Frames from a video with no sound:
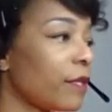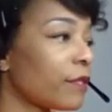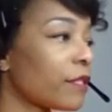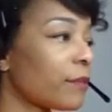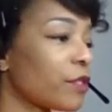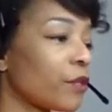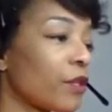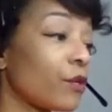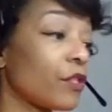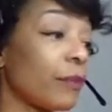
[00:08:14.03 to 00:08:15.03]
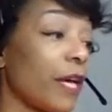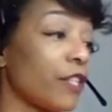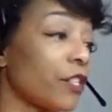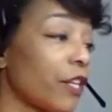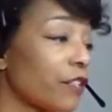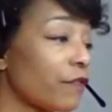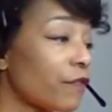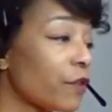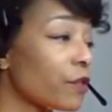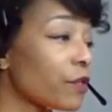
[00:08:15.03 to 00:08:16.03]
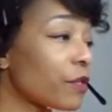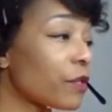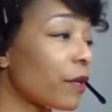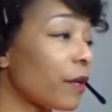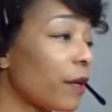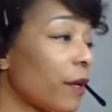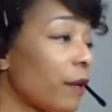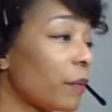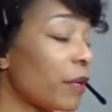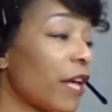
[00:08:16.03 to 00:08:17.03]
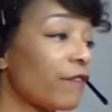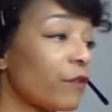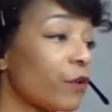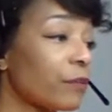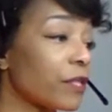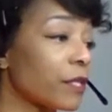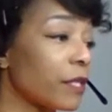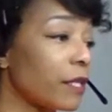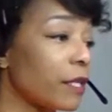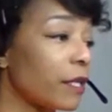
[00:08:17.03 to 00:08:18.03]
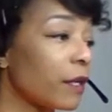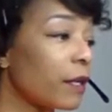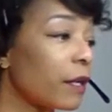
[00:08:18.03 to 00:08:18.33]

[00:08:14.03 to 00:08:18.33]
So I'm just going to go to my Education First platform to see